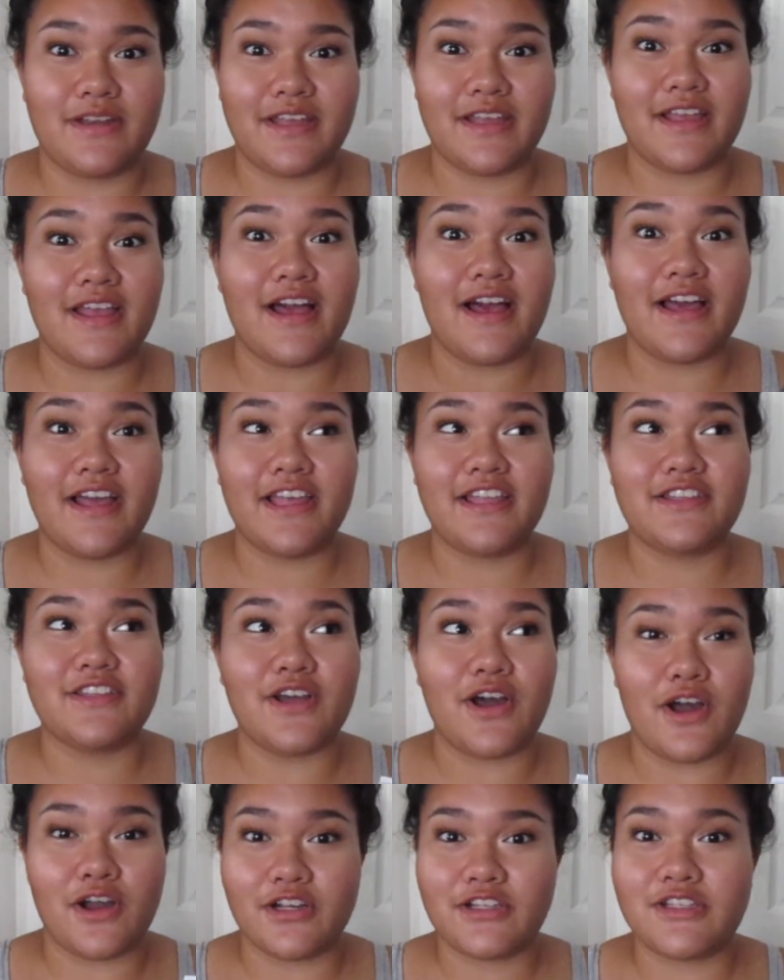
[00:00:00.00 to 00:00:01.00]
Like, I
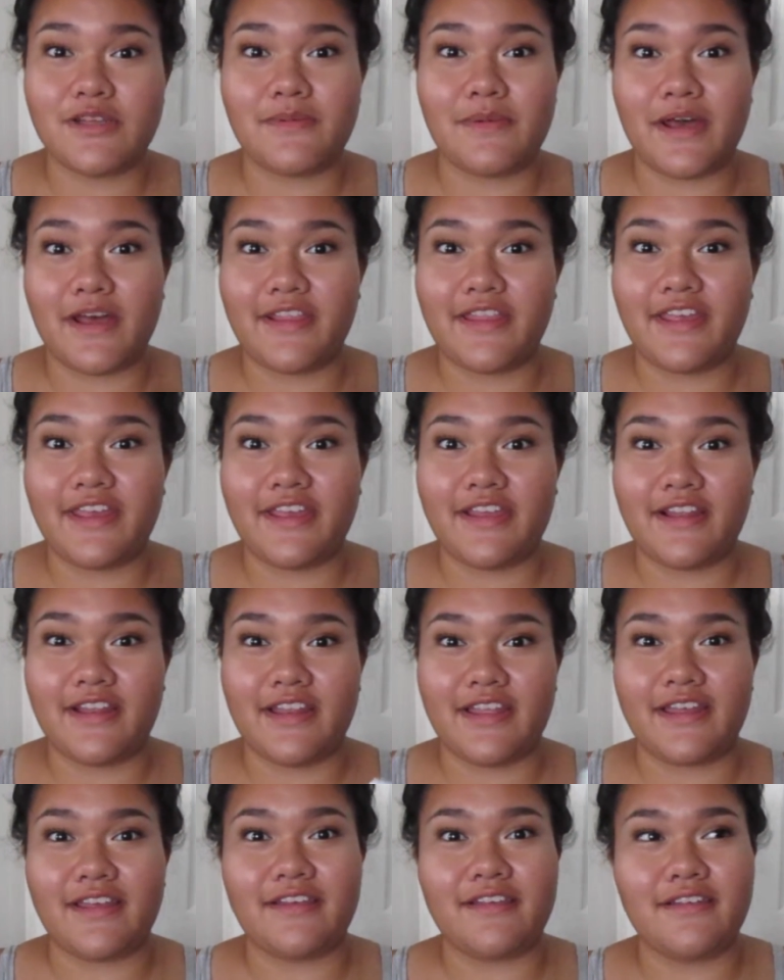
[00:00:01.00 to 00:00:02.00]
talked about it
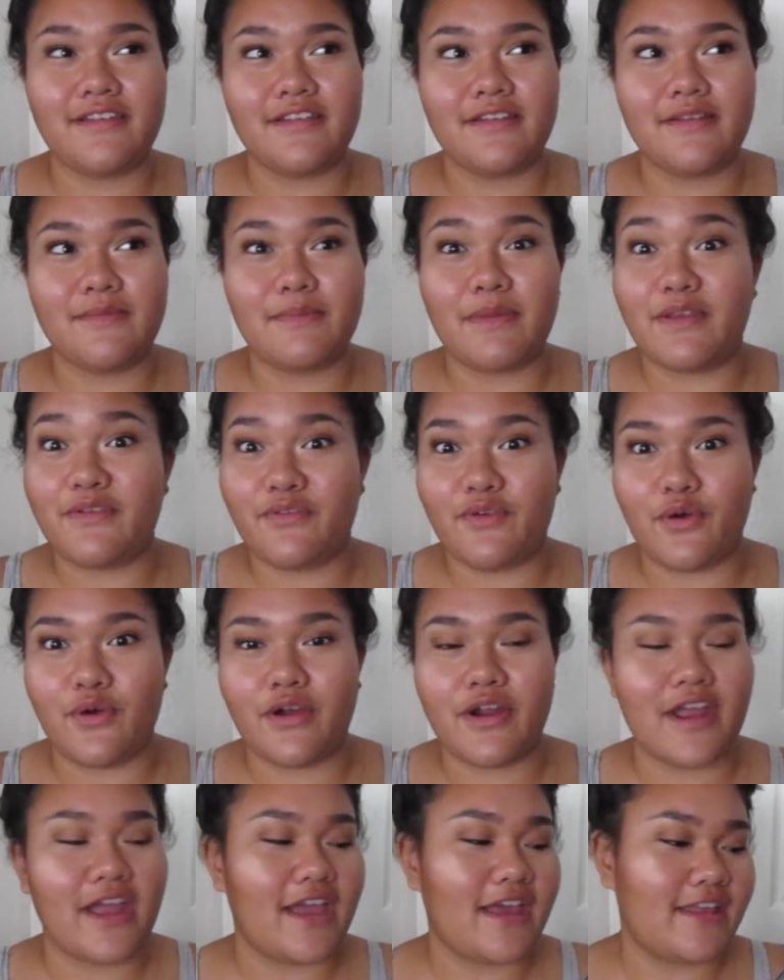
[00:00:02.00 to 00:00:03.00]
like
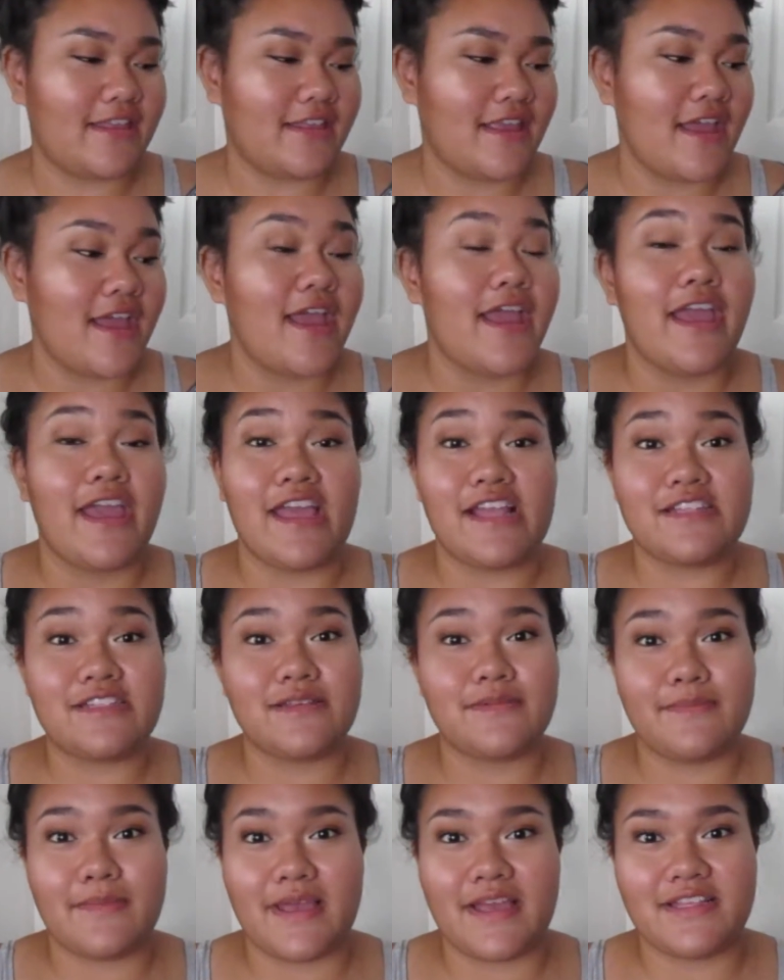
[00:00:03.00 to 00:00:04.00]
before, and it's
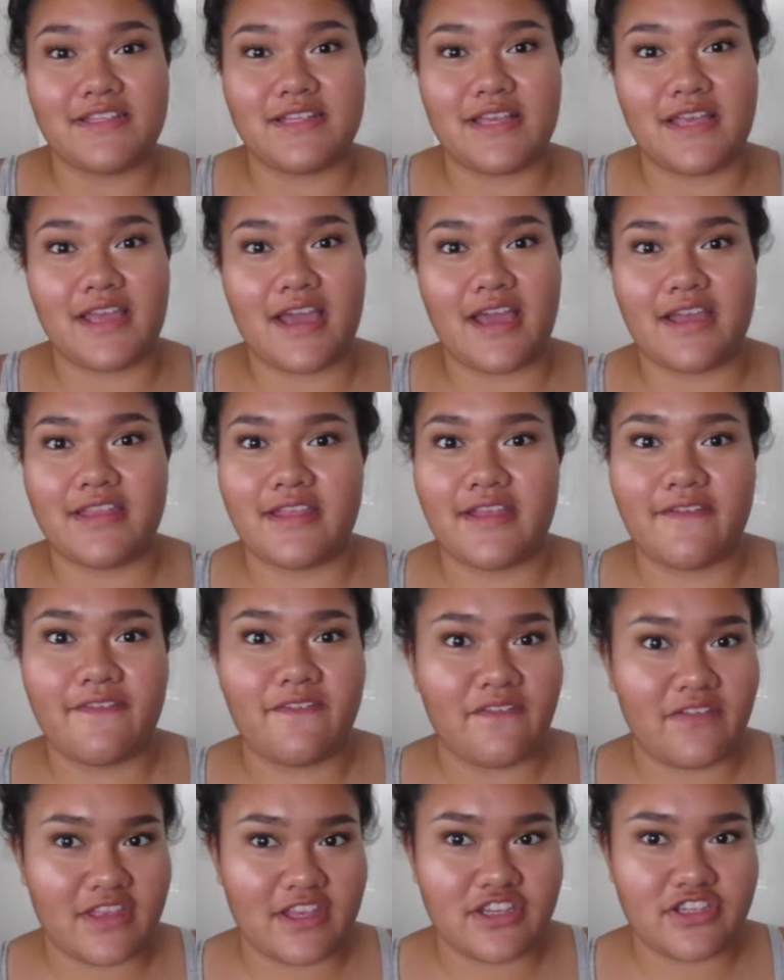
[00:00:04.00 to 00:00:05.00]
amazing. And I
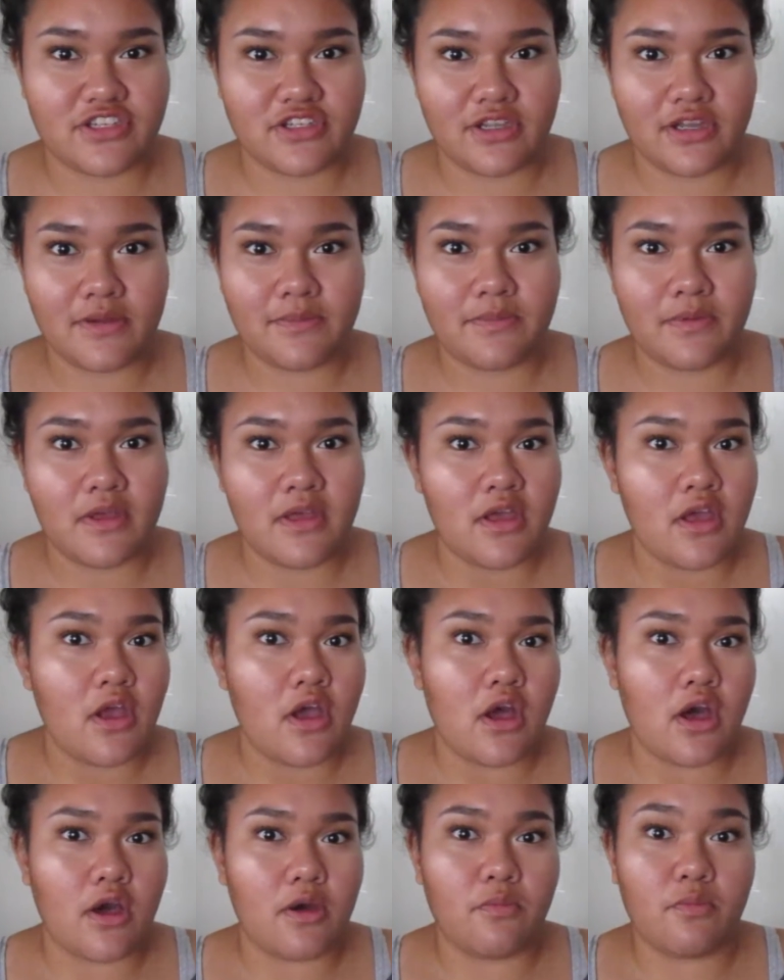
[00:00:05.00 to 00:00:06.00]
finished up
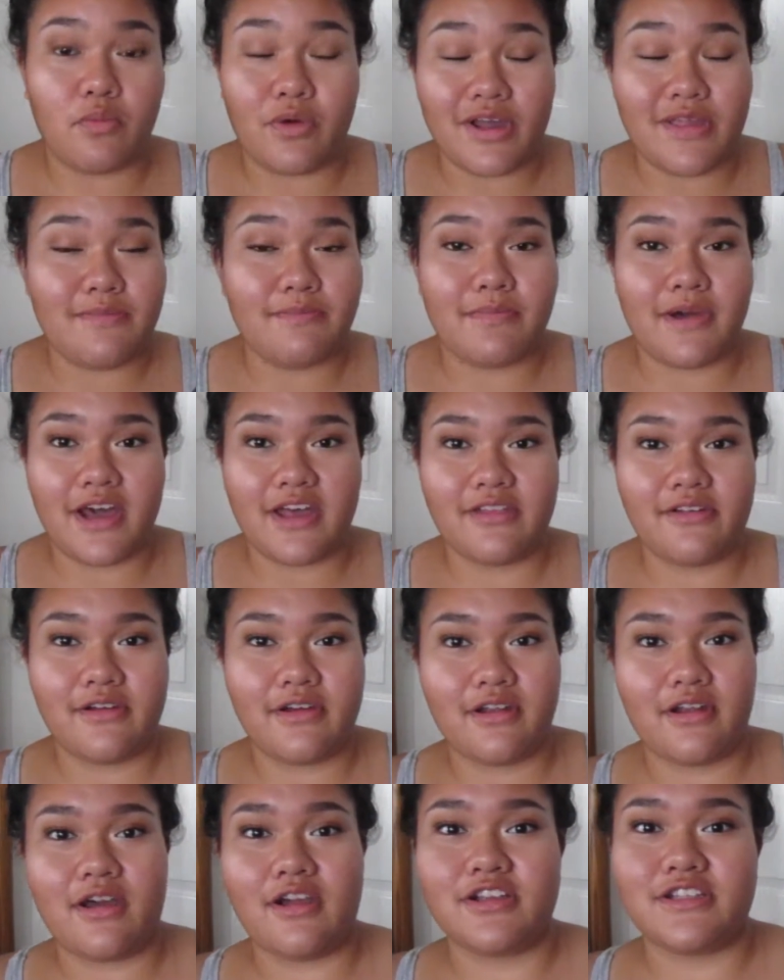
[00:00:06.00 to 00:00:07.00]
one bottle
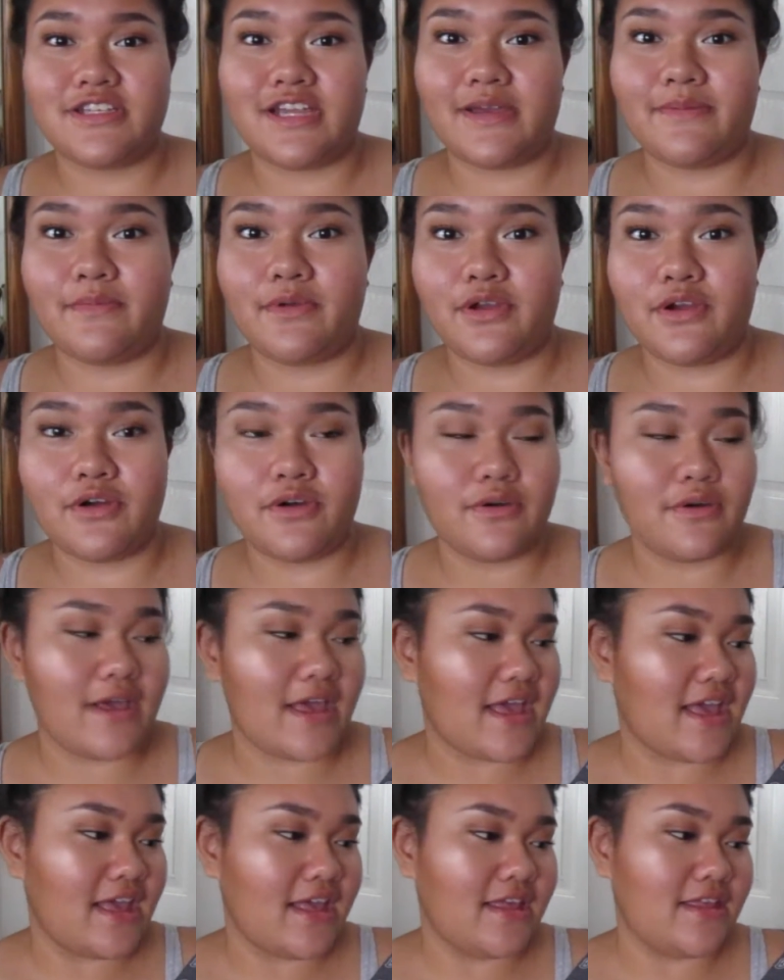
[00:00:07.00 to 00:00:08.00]
a long time ago,
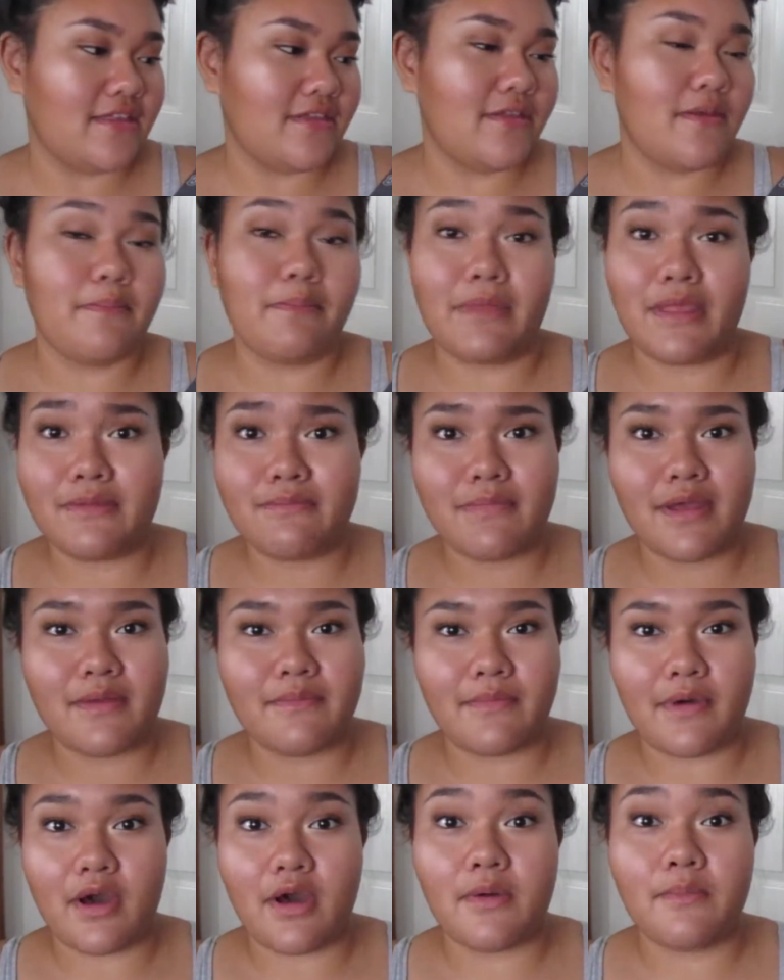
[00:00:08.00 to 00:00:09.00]
and me and my
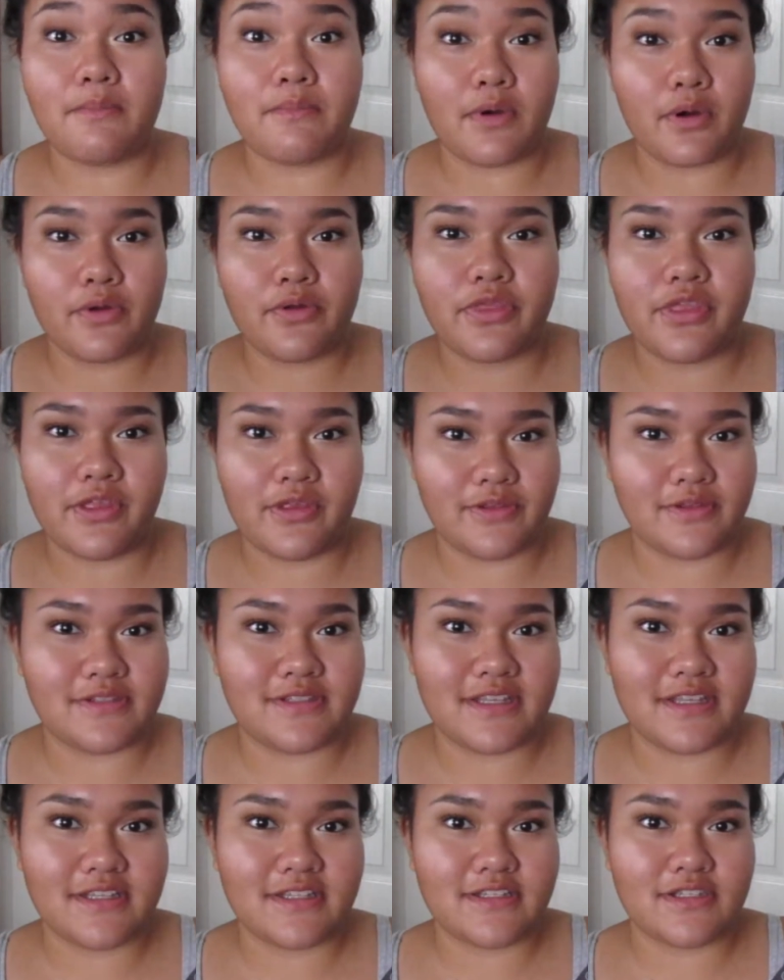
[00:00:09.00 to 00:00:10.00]
mom both use
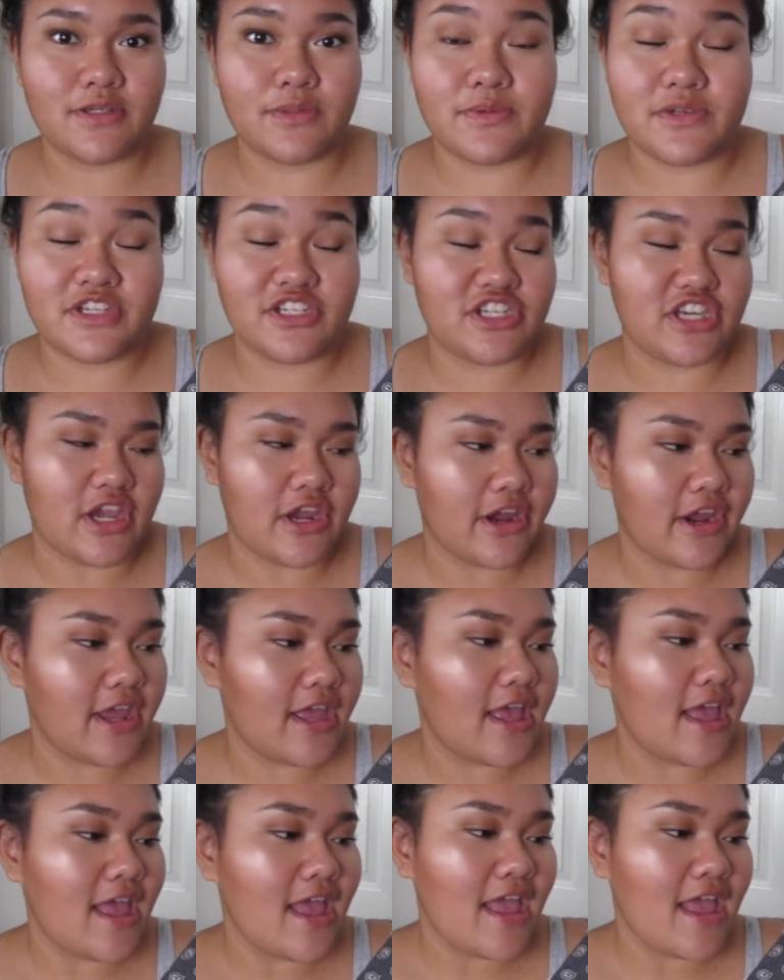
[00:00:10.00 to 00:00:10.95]
this, so we share it.